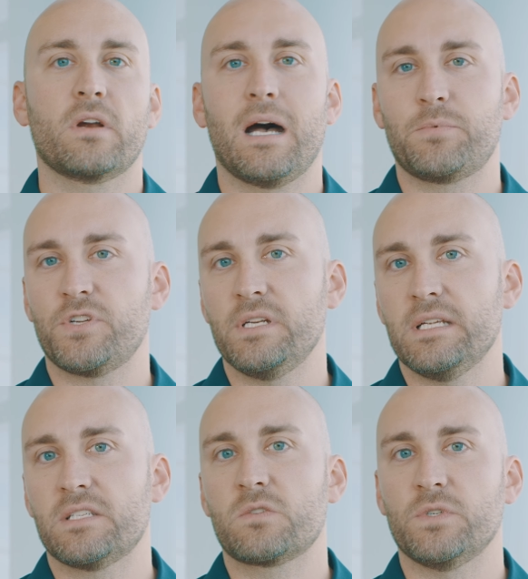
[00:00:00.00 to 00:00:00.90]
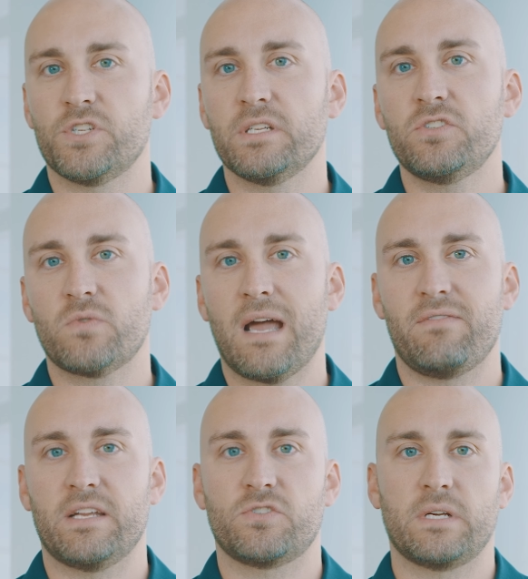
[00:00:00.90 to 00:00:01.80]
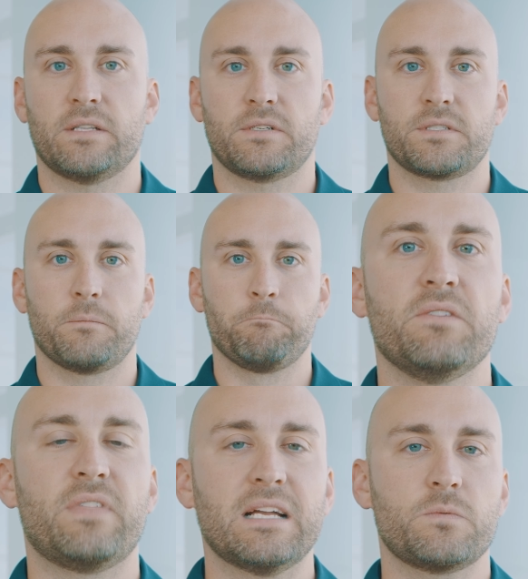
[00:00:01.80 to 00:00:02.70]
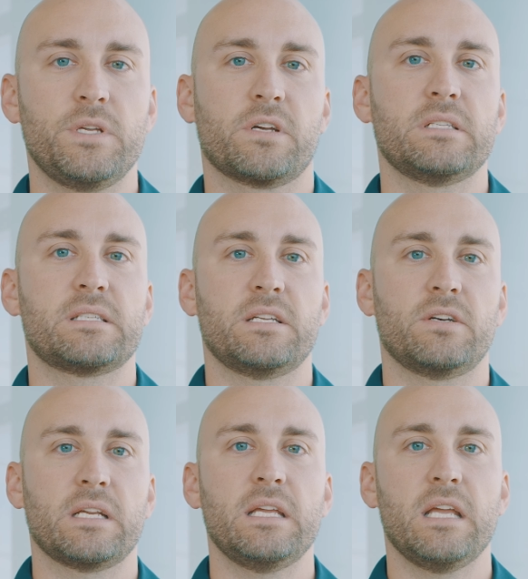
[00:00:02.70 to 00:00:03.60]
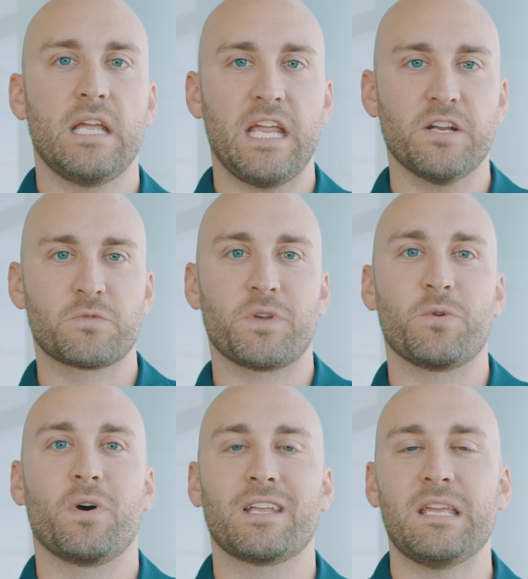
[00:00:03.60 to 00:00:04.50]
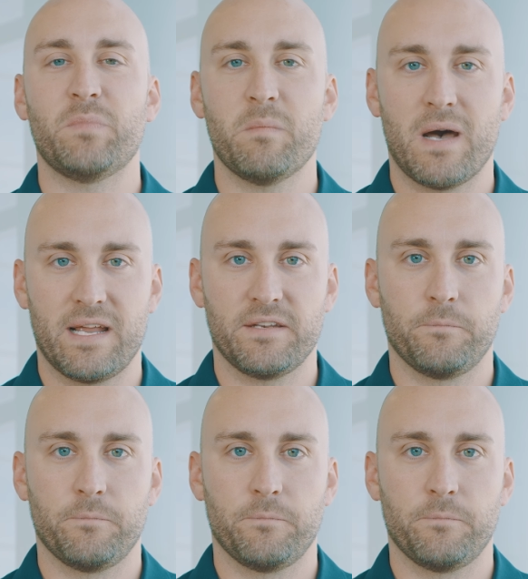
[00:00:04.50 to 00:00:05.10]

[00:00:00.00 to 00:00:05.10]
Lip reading: option is switching to dry van trailers. If that's what you're considering, here's what you want to keep in mind.